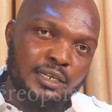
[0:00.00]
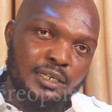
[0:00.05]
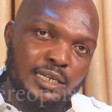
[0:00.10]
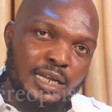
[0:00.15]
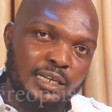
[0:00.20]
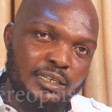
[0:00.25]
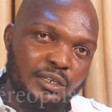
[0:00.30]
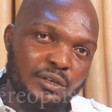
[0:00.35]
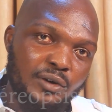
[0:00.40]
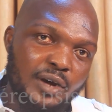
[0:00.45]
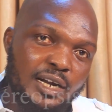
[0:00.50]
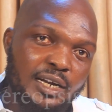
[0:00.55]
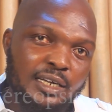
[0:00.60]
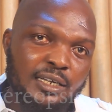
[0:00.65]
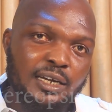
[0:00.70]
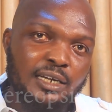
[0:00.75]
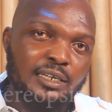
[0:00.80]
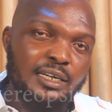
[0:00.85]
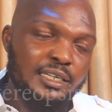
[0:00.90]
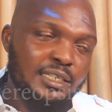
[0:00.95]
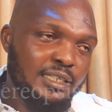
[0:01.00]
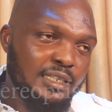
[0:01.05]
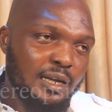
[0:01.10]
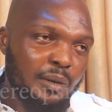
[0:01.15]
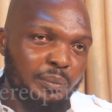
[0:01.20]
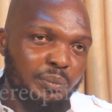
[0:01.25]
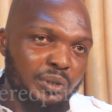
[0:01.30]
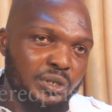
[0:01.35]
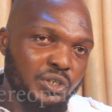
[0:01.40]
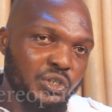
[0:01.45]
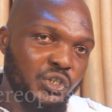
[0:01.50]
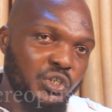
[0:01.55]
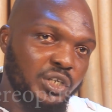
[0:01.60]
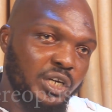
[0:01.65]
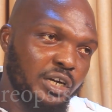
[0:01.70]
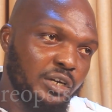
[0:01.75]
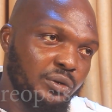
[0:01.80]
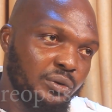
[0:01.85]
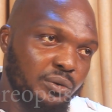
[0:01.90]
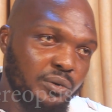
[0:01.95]
that rather than establish
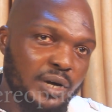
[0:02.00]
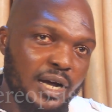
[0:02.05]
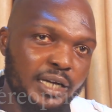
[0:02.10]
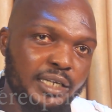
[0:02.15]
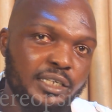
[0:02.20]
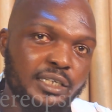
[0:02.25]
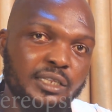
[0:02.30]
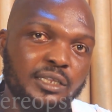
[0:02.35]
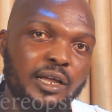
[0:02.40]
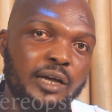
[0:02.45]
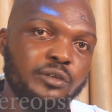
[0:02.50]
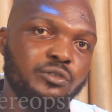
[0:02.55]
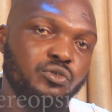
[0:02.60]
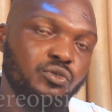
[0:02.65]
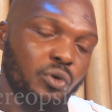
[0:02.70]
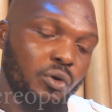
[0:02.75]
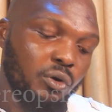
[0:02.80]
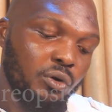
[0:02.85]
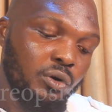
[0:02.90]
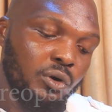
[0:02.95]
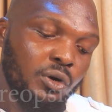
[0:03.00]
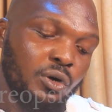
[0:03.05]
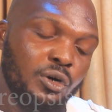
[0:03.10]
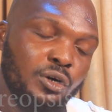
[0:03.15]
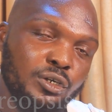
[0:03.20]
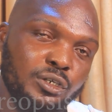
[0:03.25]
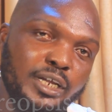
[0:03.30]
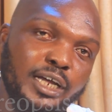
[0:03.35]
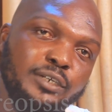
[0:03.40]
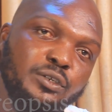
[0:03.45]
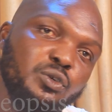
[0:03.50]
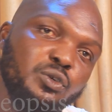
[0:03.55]
a new architecture, that